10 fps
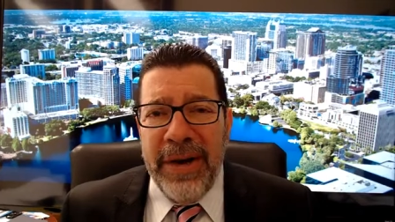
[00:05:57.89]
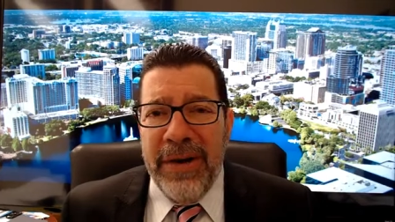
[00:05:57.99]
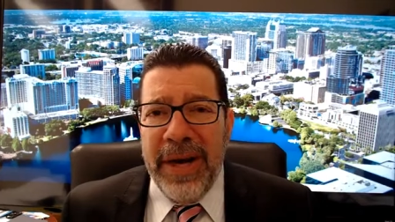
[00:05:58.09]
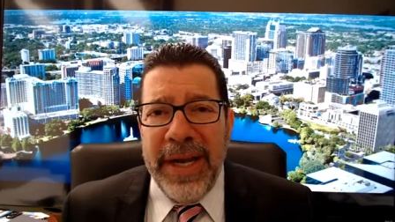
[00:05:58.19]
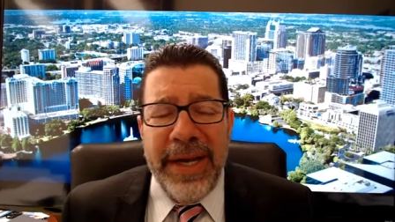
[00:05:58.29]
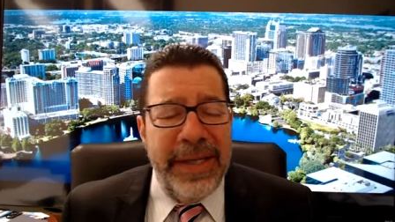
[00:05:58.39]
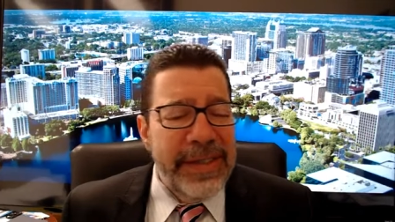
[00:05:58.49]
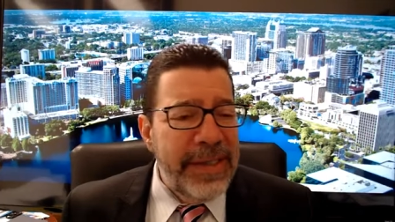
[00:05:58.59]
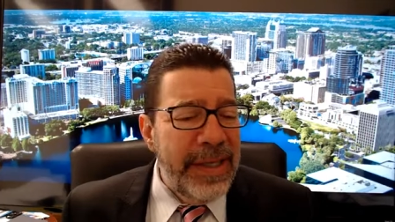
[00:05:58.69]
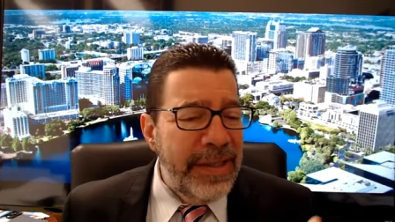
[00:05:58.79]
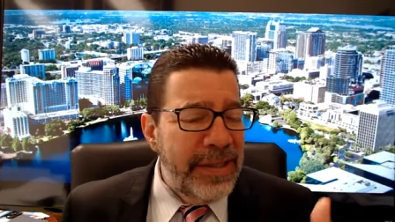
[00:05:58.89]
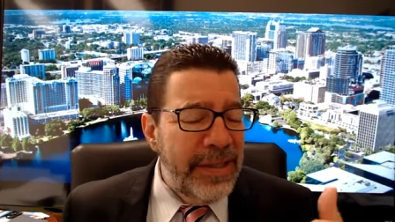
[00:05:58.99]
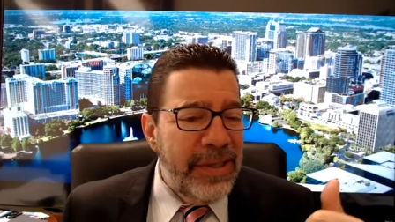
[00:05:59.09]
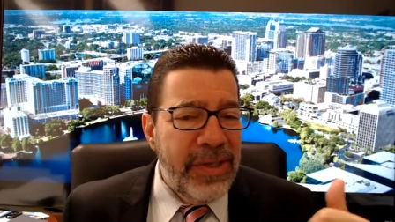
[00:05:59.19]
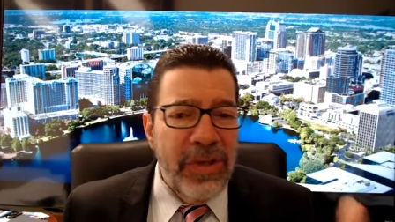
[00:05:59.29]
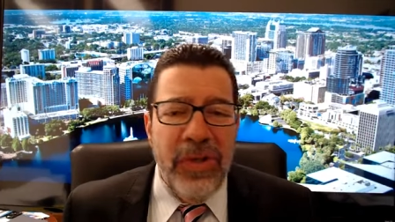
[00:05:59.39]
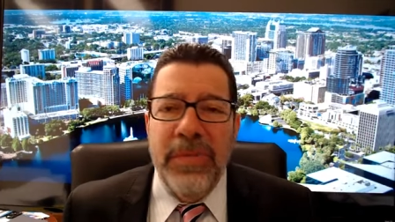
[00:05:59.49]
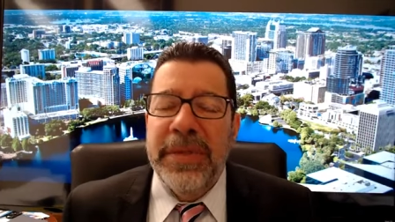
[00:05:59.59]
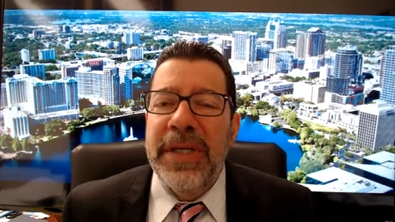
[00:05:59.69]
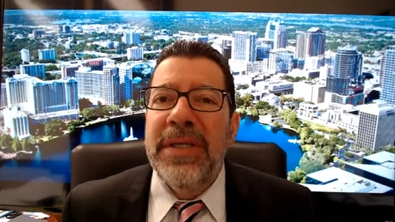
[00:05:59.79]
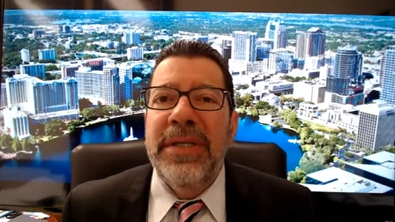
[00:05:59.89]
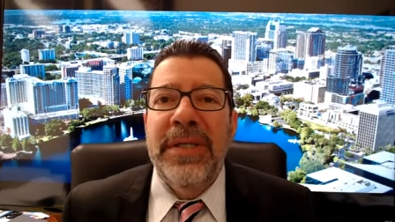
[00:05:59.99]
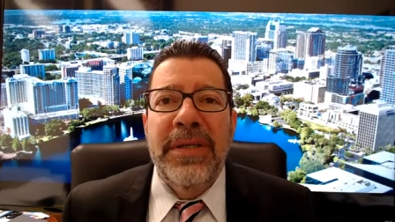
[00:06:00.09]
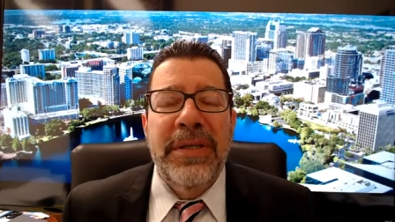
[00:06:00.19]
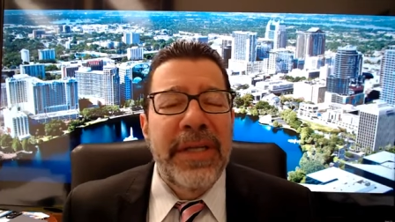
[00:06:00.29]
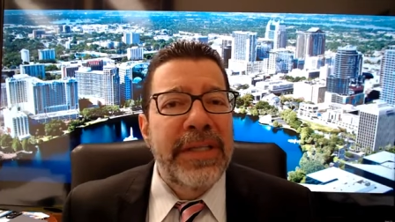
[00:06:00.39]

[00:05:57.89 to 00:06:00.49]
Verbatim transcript: All right, it's it's doomed to.